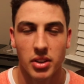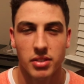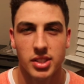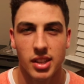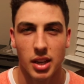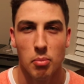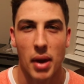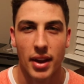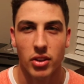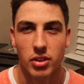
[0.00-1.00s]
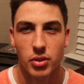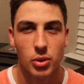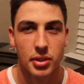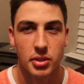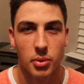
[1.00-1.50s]
if it's like a battle of who
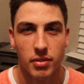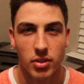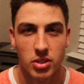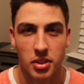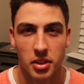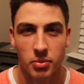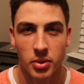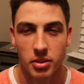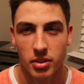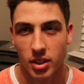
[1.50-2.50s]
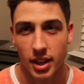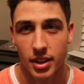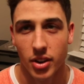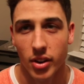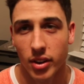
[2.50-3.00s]
looks away first. Like when you look at
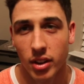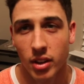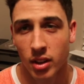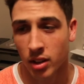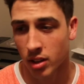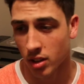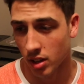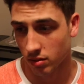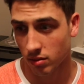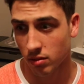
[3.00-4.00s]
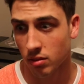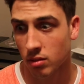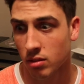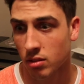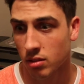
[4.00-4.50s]
a dog, you're like,
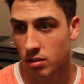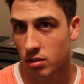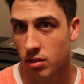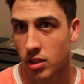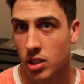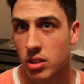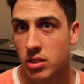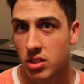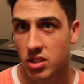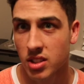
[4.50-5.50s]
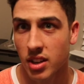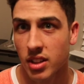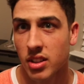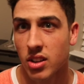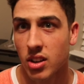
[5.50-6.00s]
you know, you're just staring
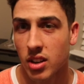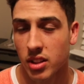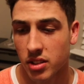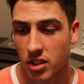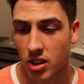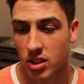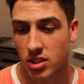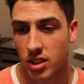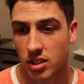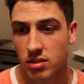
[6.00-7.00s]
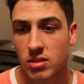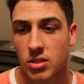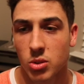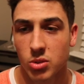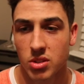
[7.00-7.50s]
at the dog and the dog's like,
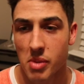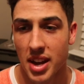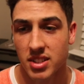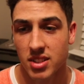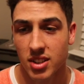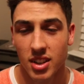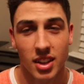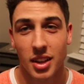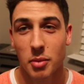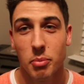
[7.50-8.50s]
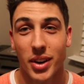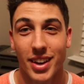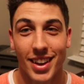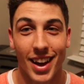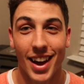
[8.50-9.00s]
who's the master?
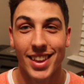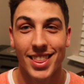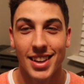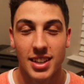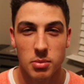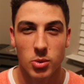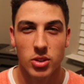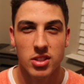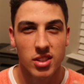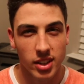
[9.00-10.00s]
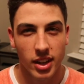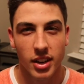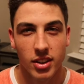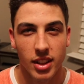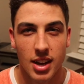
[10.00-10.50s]
But I think it's more just looking at
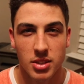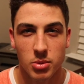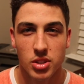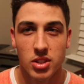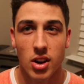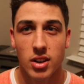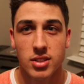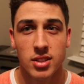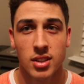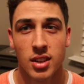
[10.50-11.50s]
her in the eyes when she talks,